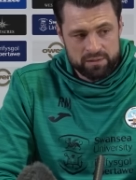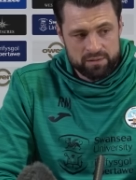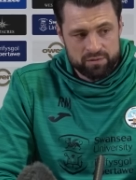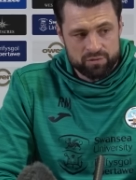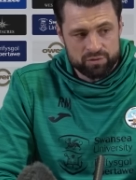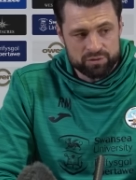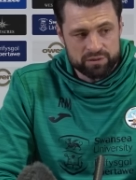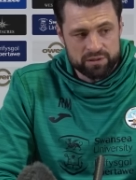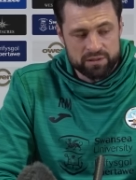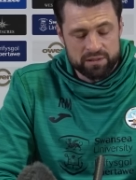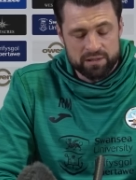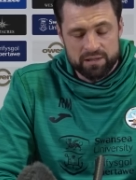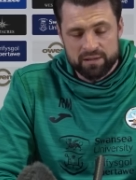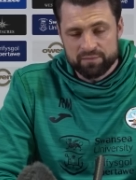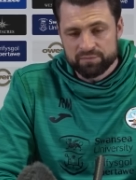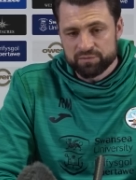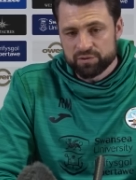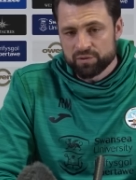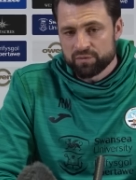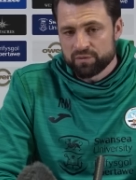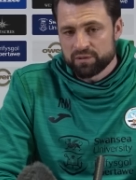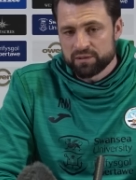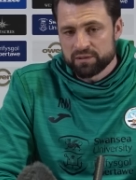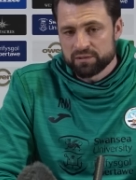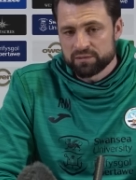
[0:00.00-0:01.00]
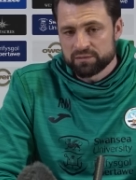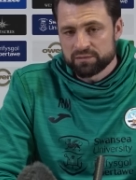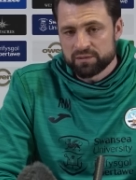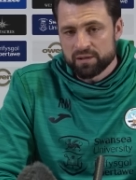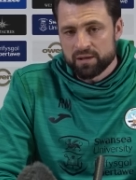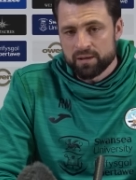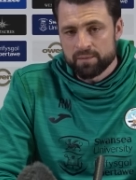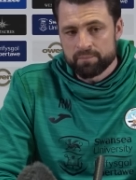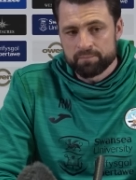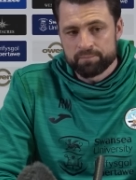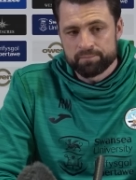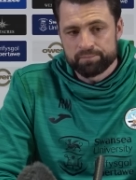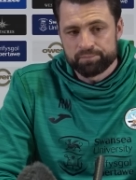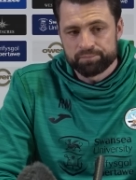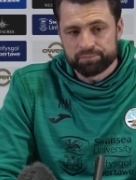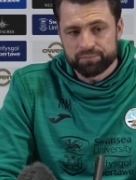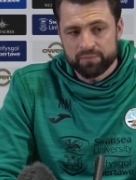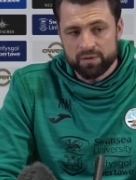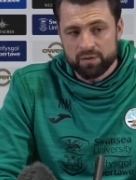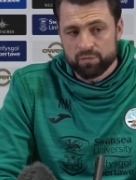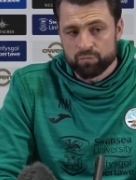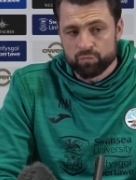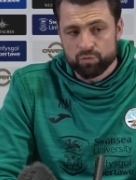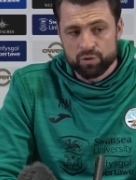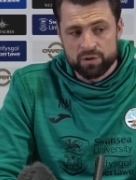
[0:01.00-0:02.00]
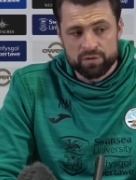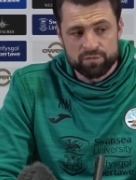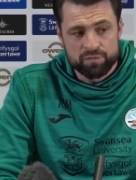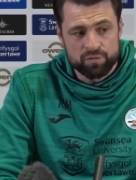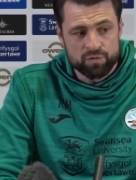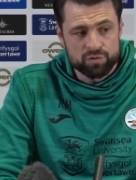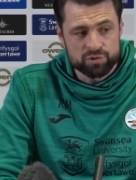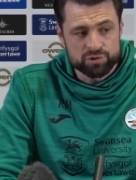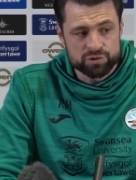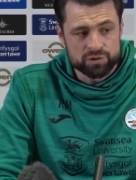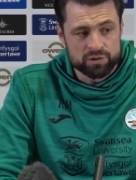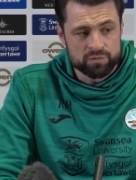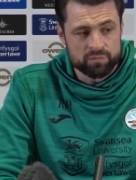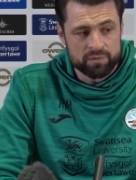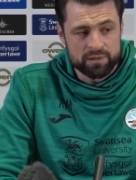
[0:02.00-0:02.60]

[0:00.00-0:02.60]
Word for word: or didn't love doing. And um, I'm really fortunate